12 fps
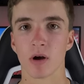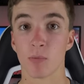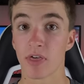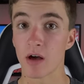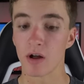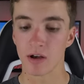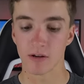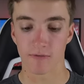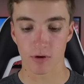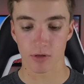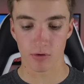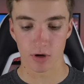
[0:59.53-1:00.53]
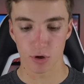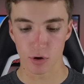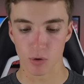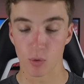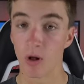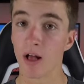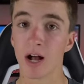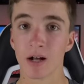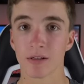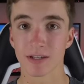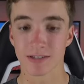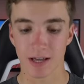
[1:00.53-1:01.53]
And without any further ado,
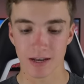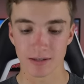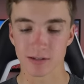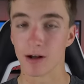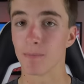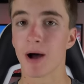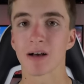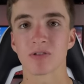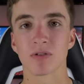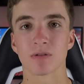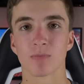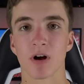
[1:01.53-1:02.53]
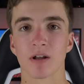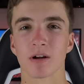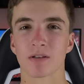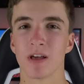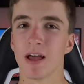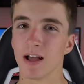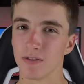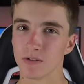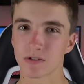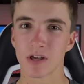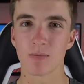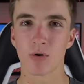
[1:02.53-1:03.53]
let's get into unboxing this product and
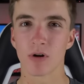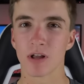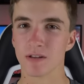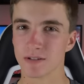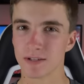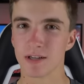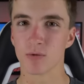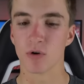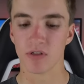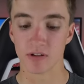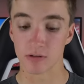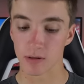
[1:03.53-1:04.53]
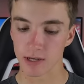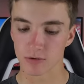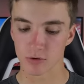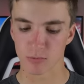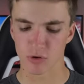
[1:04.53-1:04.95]
this keyboard and seeing what this laser